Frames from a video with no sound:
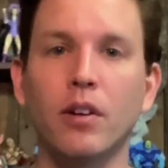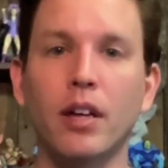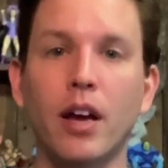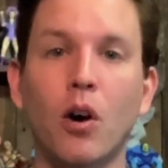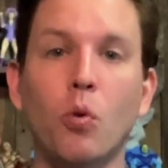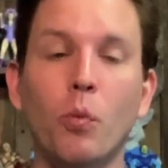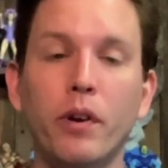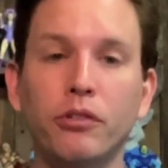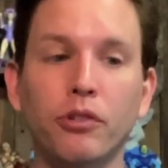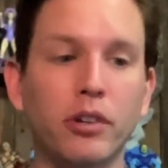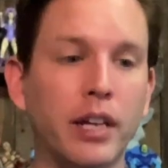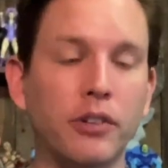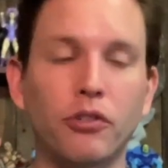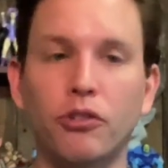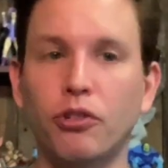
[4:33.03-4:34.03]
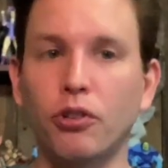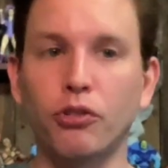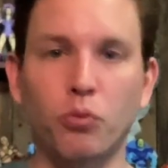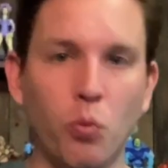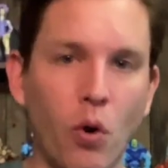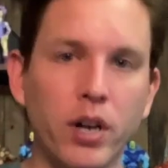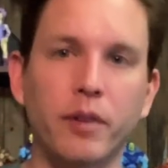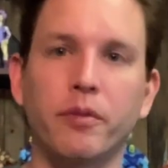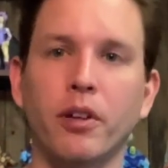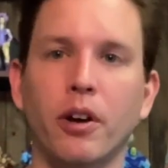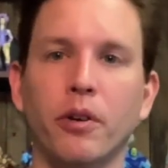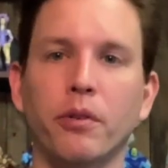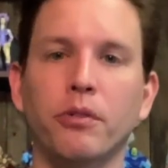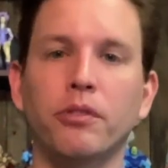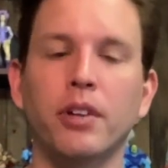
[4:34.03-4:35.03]
A Wizard gets to choose one of
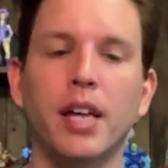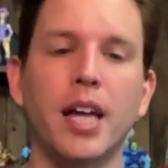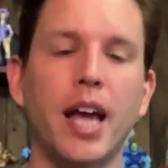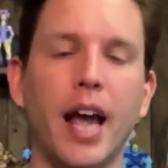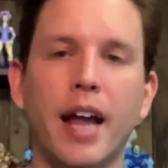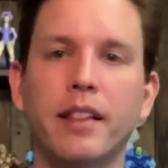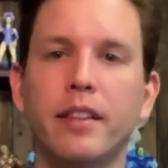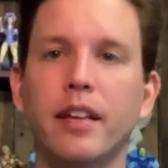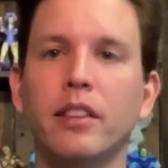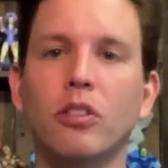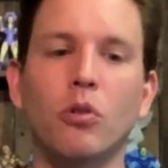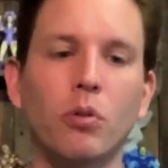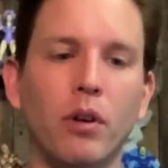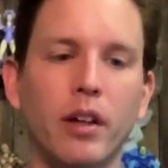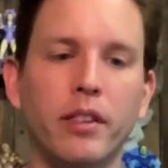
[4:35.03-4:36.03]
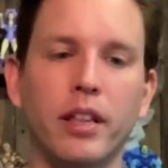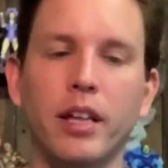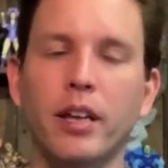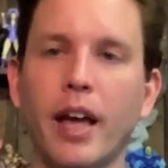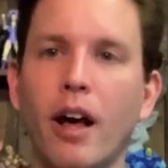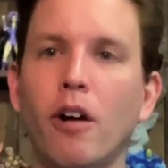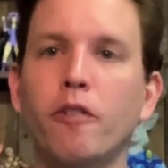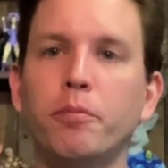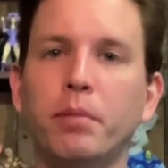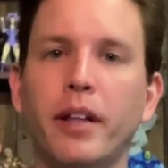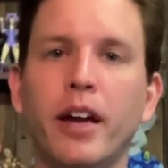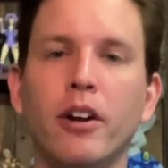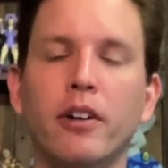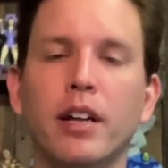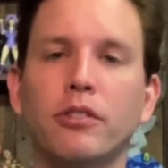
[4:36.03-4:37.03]
those, and then the Elf
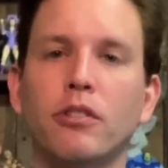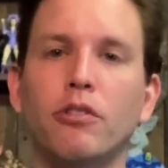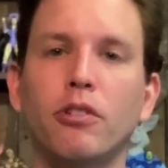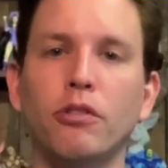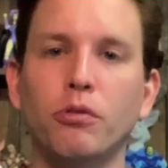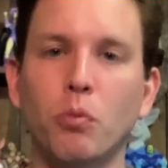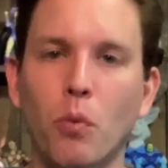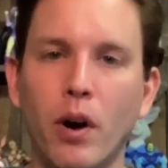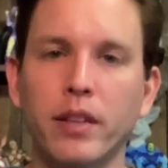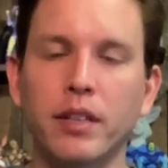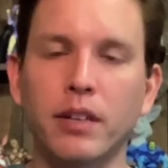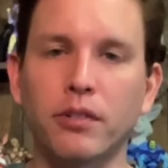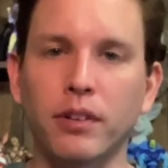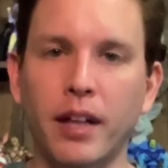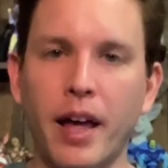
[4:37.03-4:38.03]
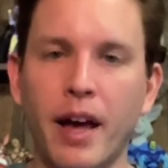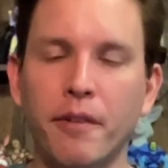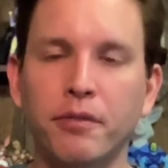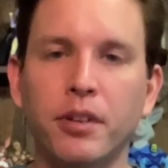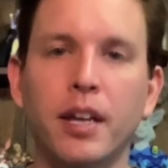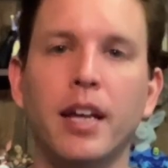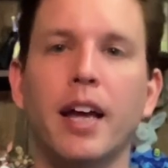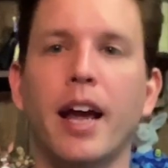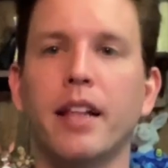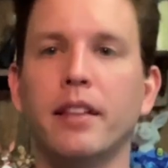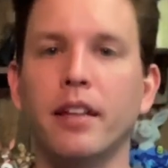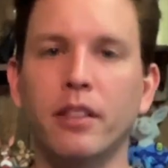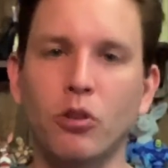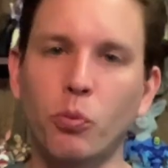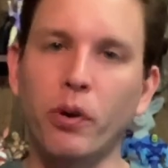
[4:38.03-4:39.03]
player gets to choose one that's left, and
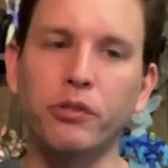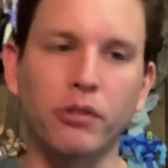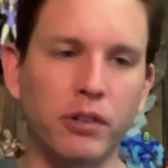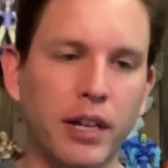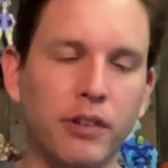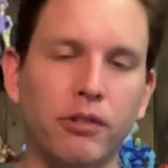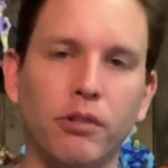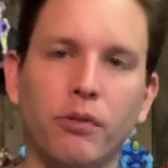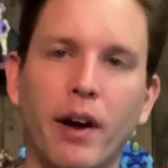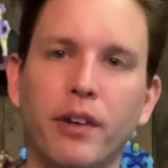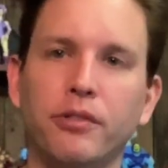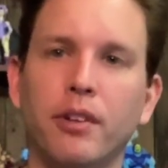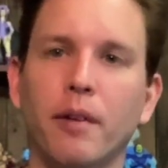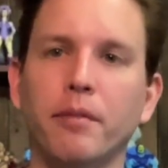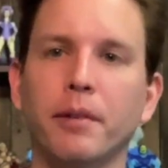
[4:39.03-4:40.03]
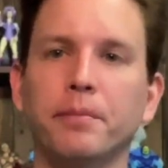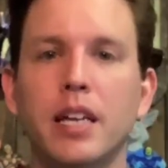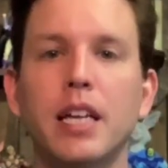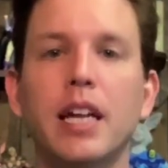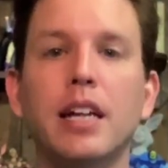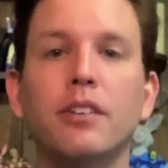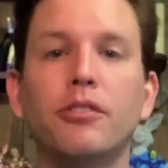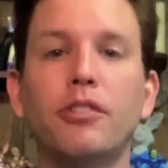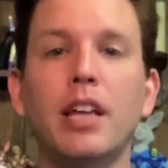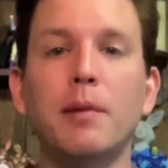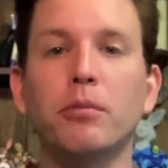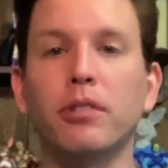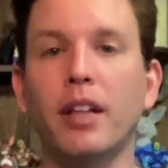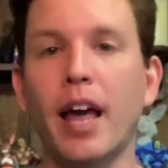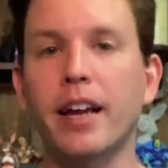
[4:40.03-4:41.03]
then the Wizard gets the rest of them. it
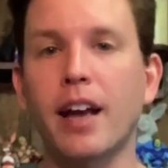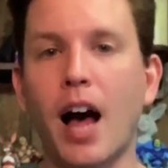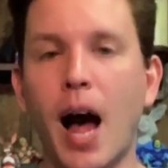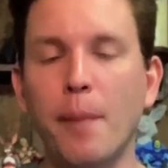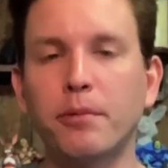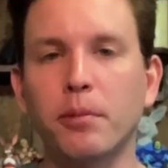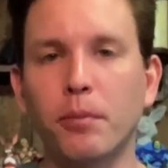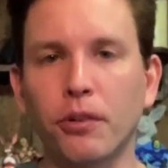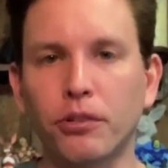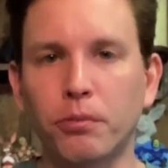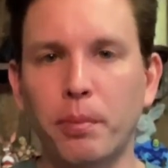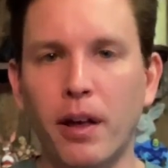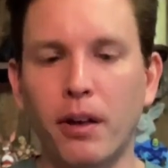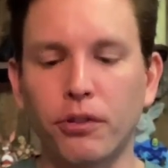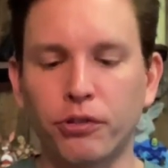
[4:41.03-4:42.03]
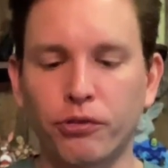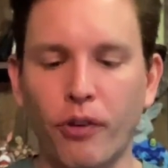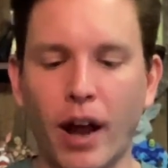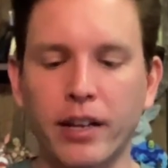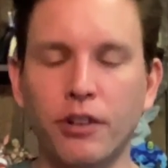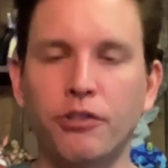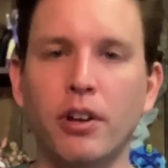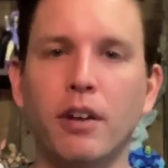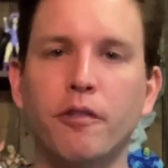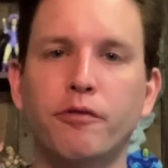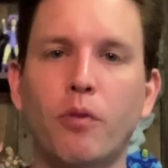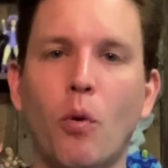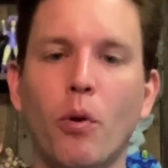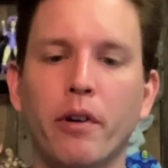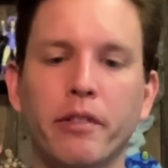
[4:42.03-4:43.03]
seems like optimal spell strategy
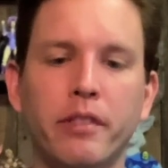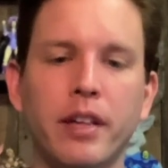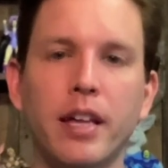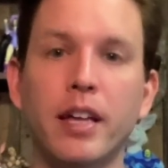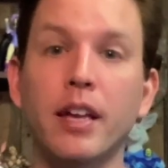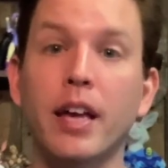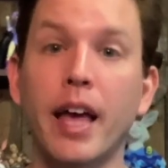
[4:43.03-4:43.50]
for the